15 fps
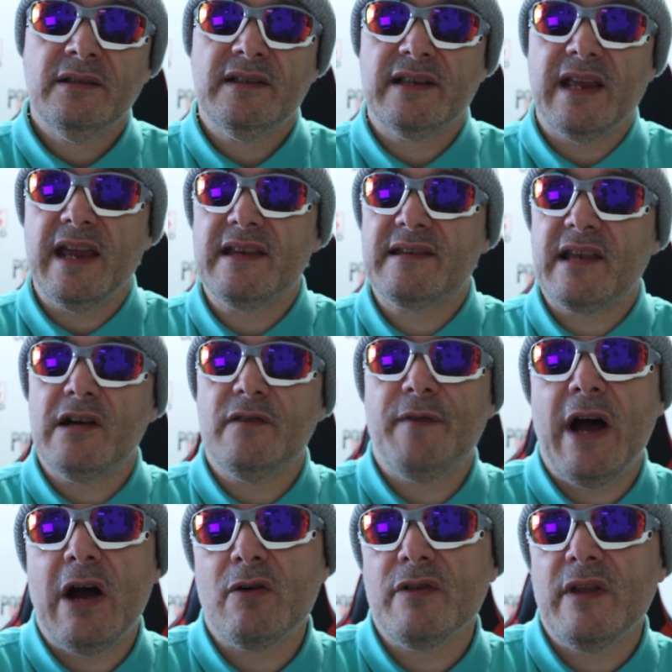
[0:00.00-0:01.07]
to get yourself
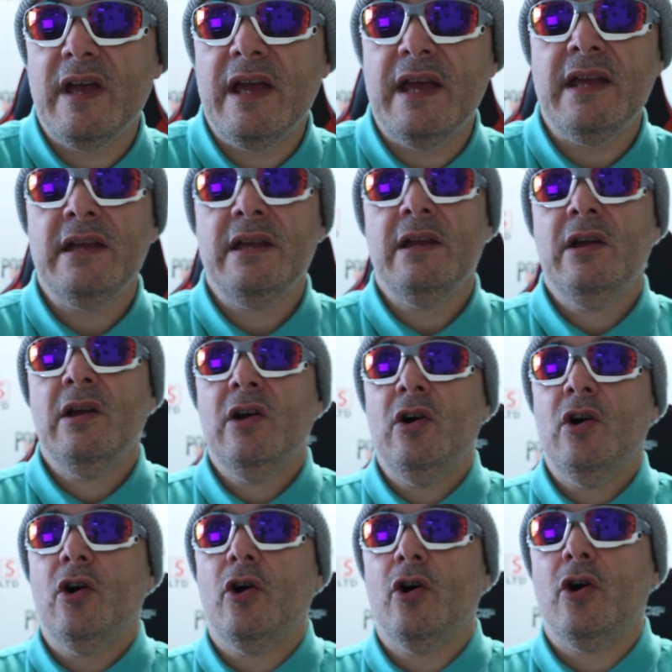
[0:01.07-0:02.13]
out there?
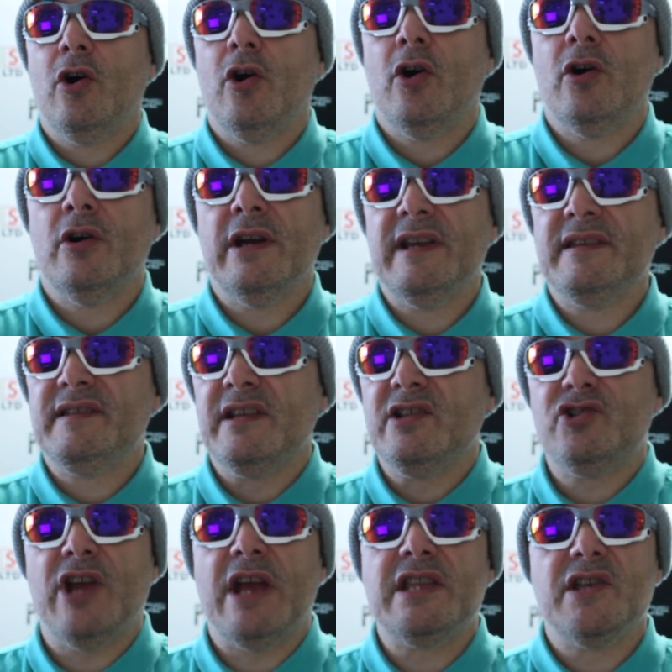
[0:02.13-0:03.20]
Or is it
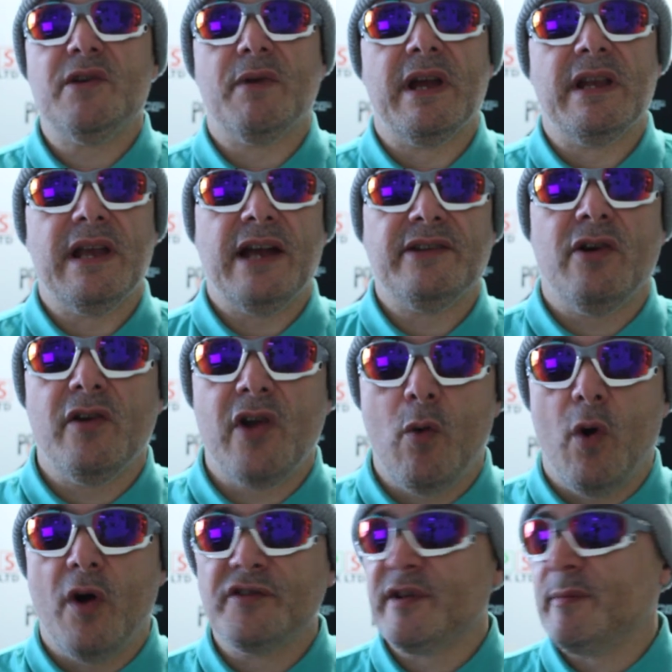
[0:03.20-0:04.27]
genuine? I don't know
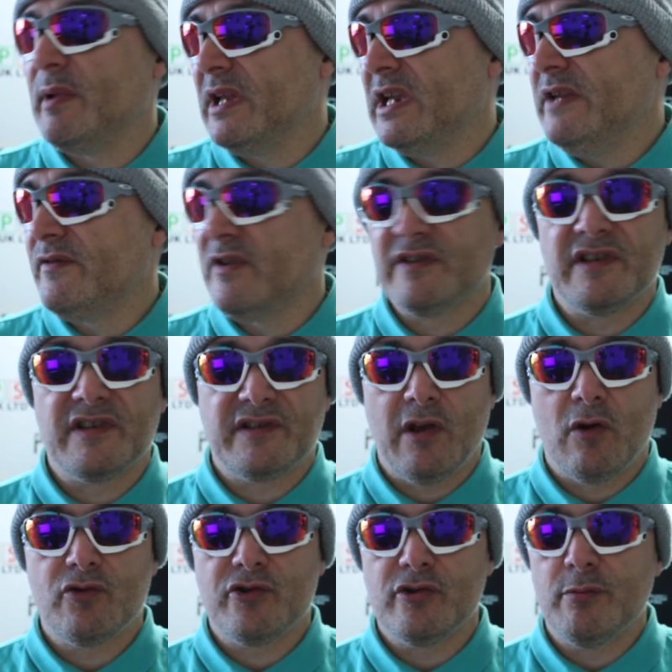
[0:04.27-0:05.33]
what to believe because it's
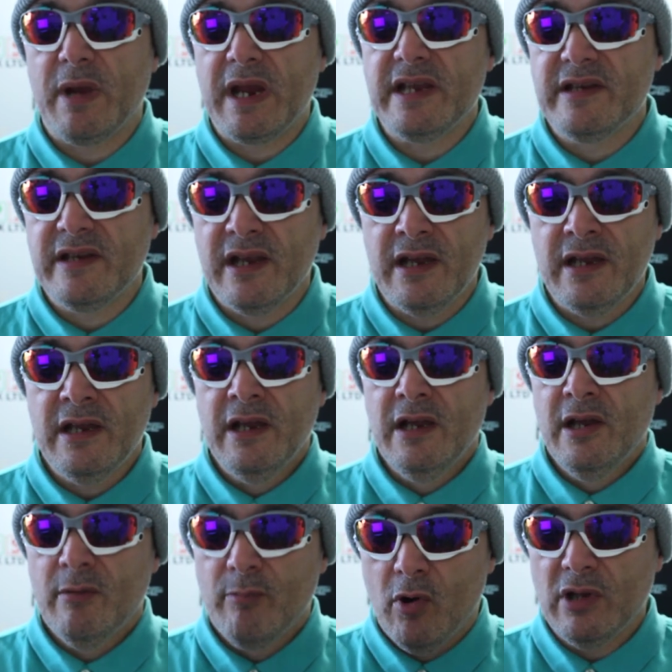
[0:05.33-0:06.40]
social media,
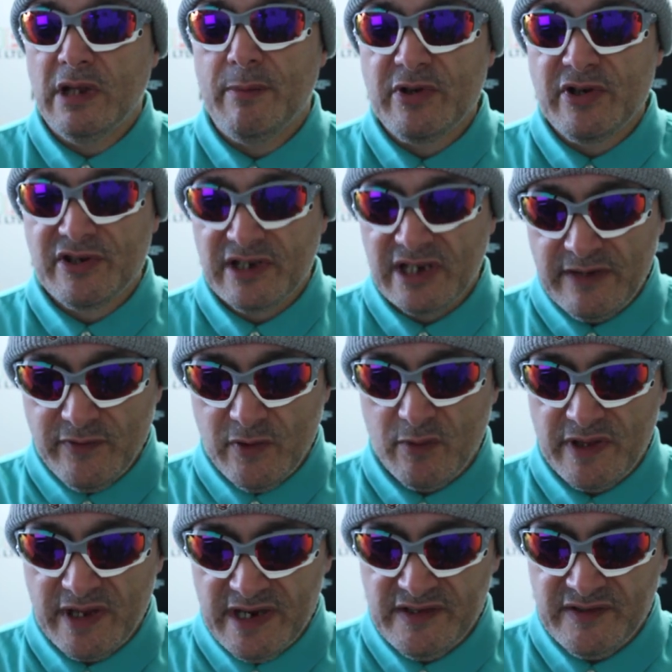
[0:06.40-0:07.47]
but let me just leave you
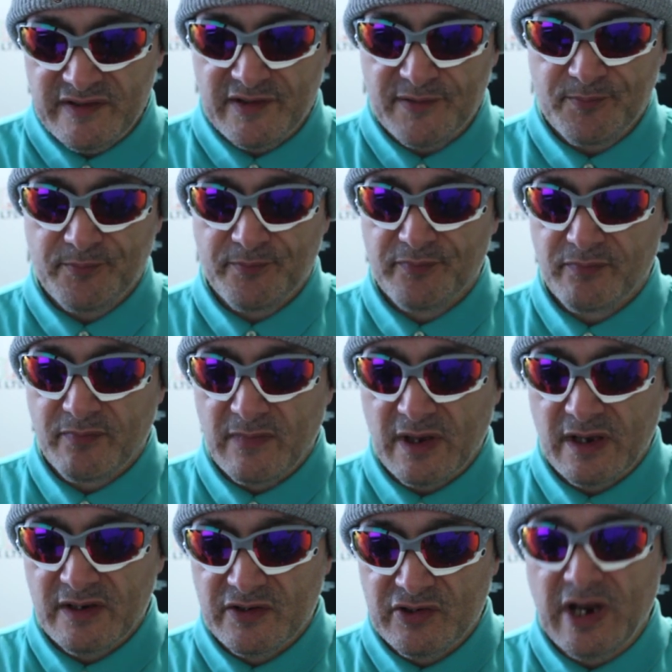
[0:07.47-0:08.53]
with this.
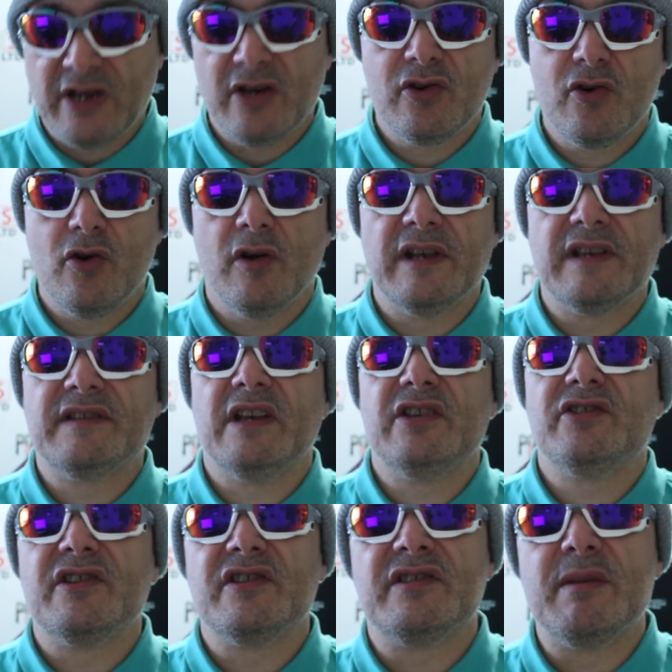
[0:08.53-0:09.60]
Shannon Courtenay says
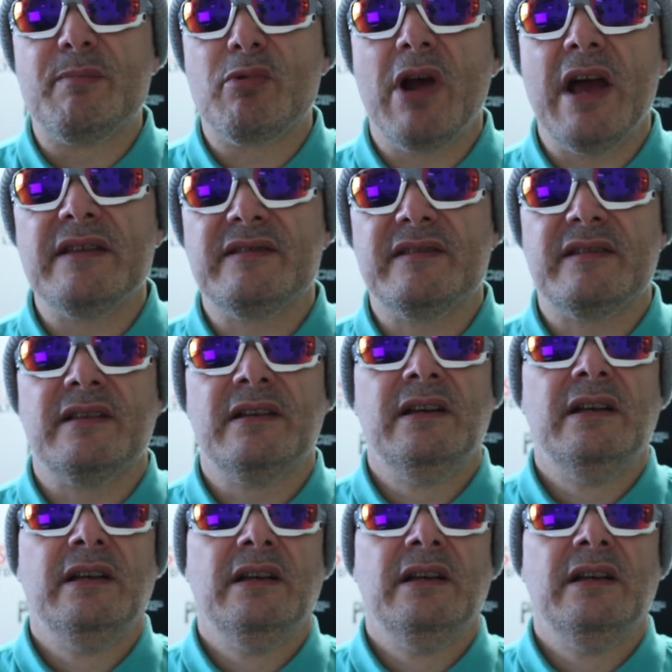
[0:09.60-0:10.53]
she's depressed